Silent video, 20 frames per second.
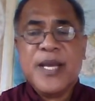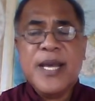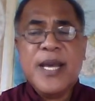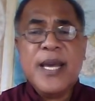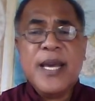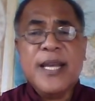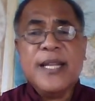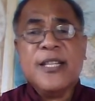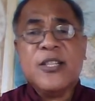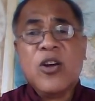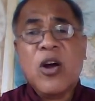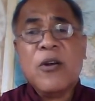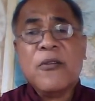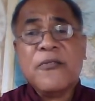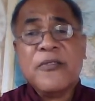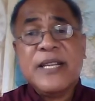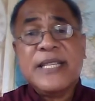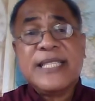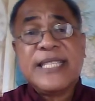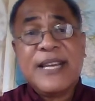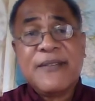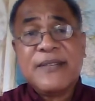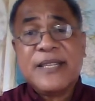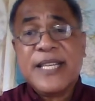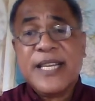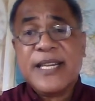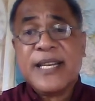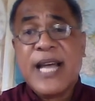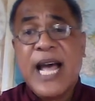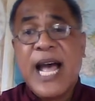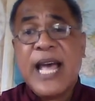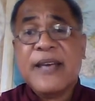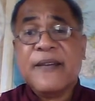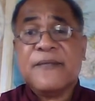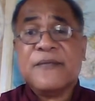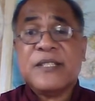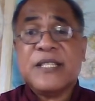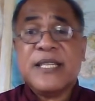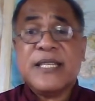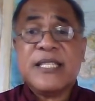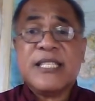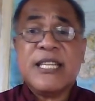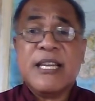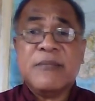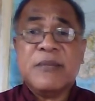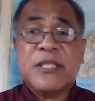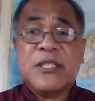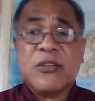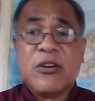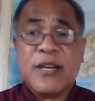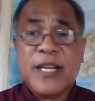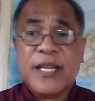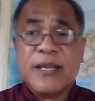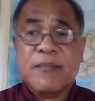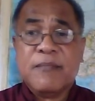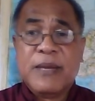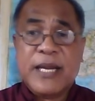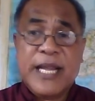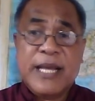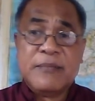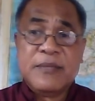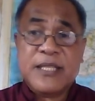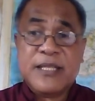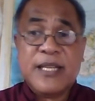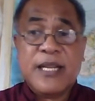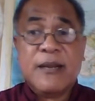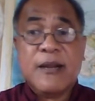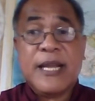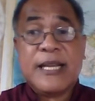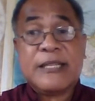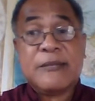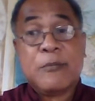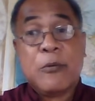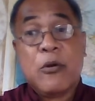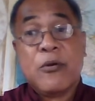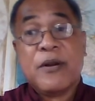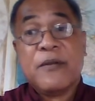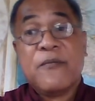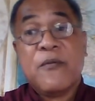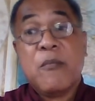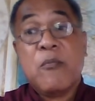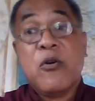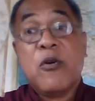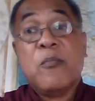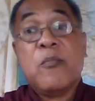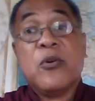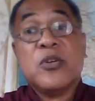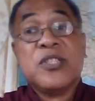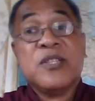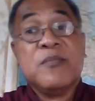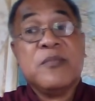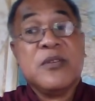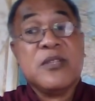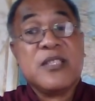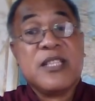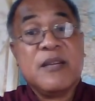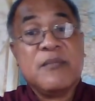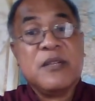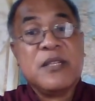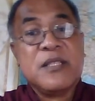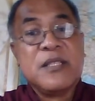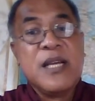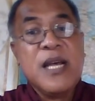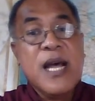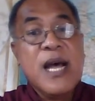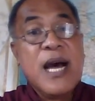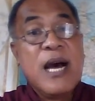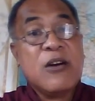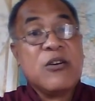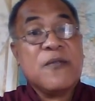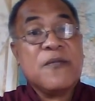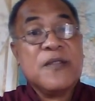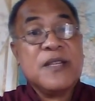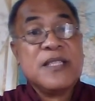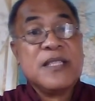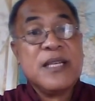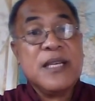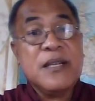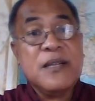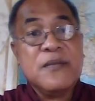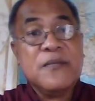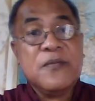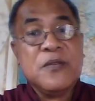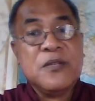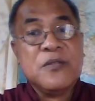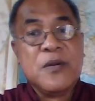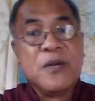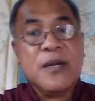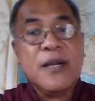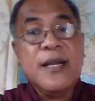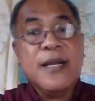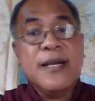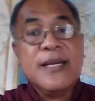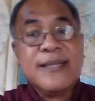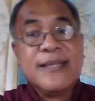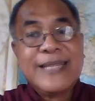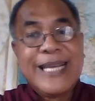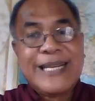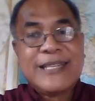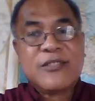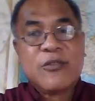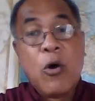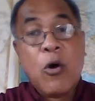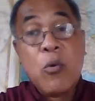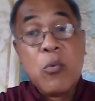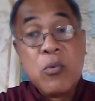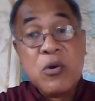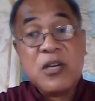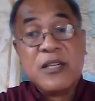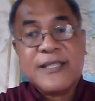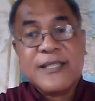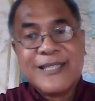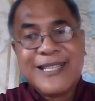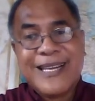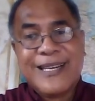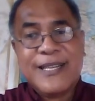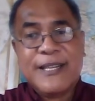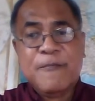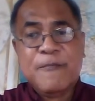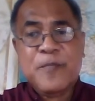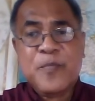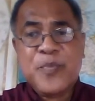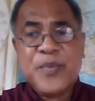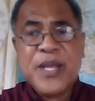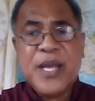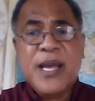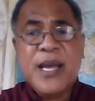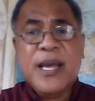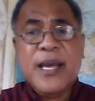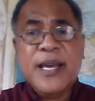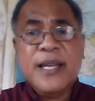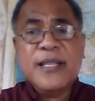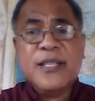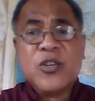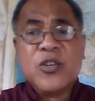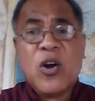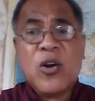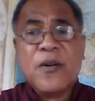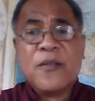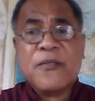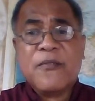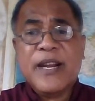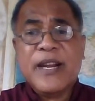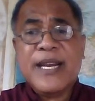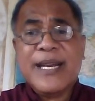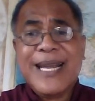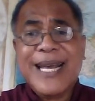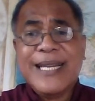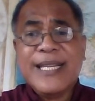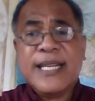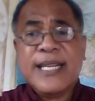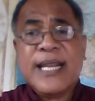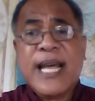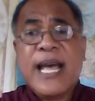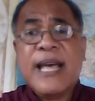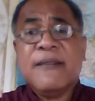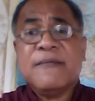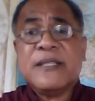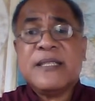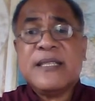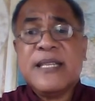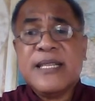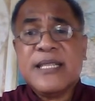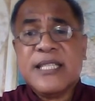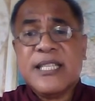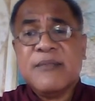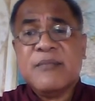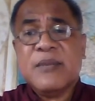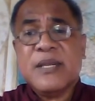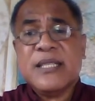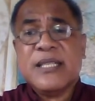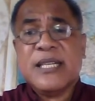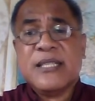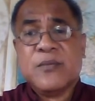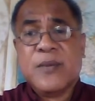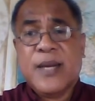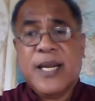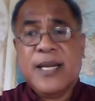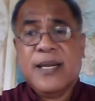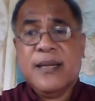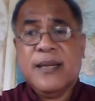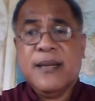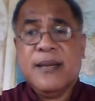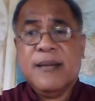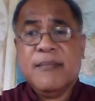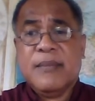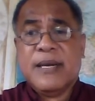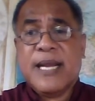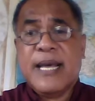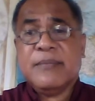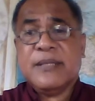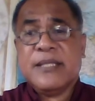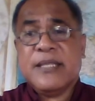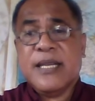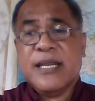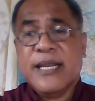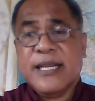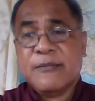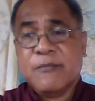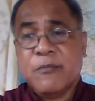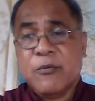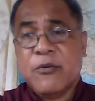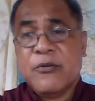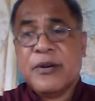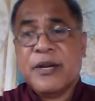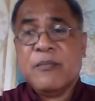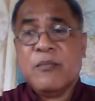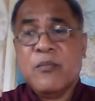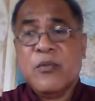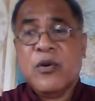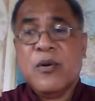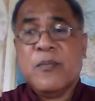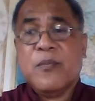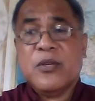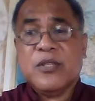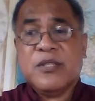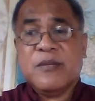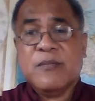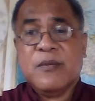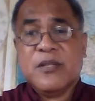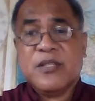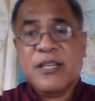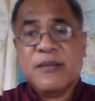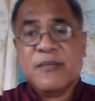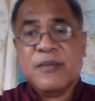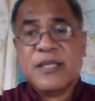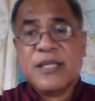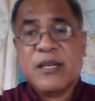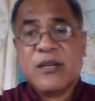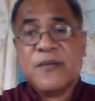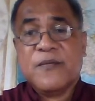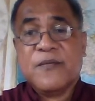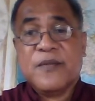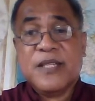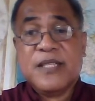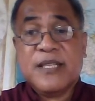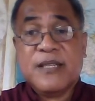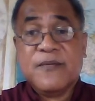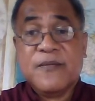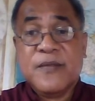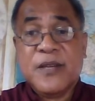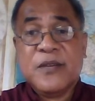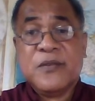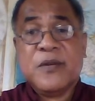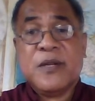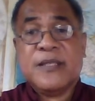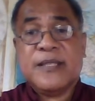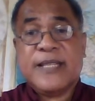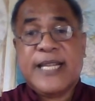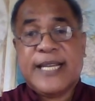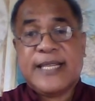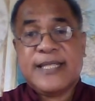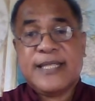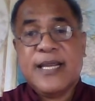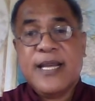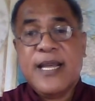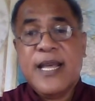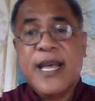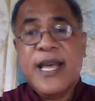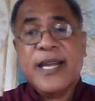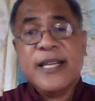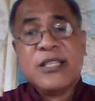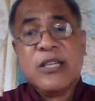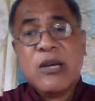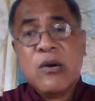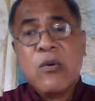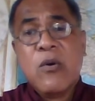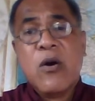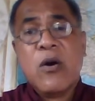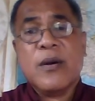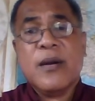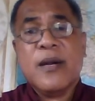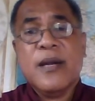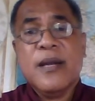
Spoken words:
In John 3:17, I have 6 sermons on it, but I'm still exploring for more possible sermons out of this individual text or word study. In John 3:19, I have 6 sermons as well, but I'm still exploring more possible sermons out of this individual text, and so on.